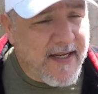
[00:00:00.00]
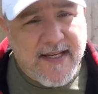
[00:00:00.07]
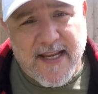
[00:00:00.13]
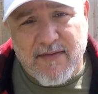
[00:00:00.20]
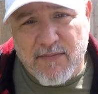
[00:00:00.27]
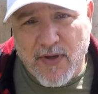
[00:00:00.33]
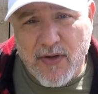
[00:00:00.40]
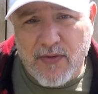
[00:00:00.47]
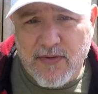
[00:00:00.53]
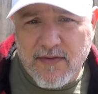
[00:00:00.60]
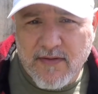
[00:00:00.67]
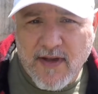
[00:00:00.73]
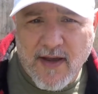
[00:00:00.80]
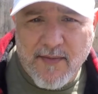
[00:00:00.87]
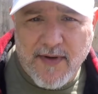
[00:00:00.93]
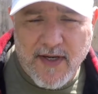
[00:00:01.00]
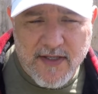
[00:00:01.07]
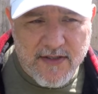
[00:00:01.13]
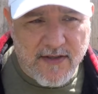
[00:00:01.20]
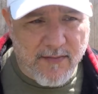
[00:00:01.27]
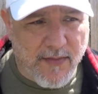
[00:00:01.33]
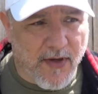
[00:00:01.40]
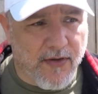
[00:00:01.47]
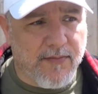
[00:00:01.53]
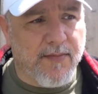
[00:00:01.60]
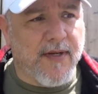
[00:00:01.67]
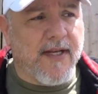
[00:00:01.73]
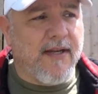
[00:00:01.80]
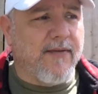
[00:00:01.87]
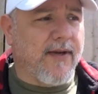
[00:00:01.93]
I like to have both, a combination of
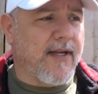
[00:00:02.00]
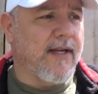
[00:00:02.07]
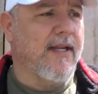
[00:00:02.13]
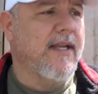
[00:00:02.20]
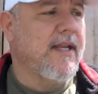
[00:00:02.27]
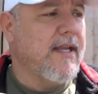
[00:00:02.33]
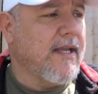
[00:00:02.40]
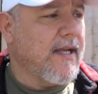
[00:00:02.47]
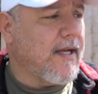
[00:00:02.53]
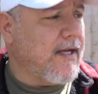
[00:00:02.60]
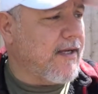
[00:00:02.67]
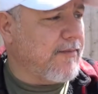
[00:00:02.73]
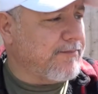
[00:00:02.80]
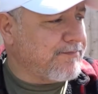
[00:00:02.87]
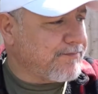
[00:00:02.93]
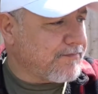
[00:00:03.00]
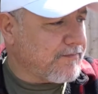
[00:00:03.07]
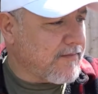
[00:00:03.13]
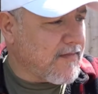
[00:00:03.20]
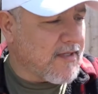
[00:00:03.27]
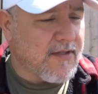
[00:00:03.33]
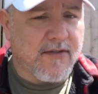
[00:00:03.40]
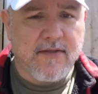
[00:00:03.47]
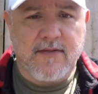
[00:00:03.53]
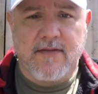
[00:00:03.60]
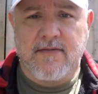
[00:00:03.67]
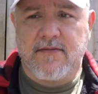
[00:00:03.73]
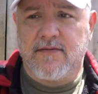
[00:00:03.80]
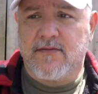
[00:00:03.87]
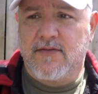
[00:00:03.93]
both. But anyway,
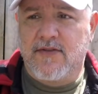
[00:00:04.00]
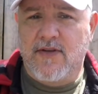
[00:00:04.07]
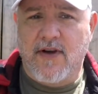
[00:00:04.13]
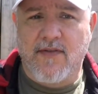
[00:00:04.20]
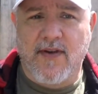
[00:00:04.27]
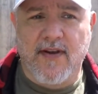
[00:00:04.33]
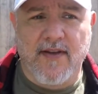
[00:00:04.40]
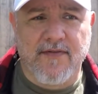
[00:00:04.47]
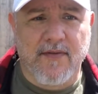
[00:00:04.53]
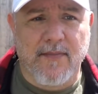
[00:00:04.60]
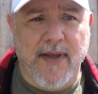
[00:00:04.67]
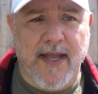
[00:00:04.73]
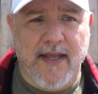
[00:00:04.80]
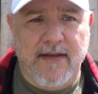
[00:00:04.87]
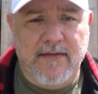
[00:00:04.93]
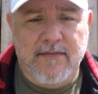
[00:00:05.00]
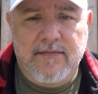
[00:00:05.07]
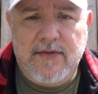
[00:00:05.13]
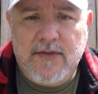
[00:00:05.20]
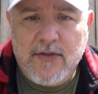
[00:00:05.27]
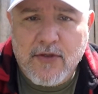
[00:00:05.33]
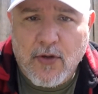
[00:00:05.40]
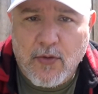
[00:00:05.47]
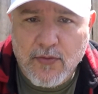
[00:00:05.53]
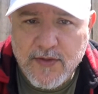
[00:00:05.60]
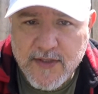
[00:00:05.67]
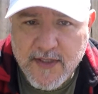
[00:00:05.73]
start right off the bat. Cold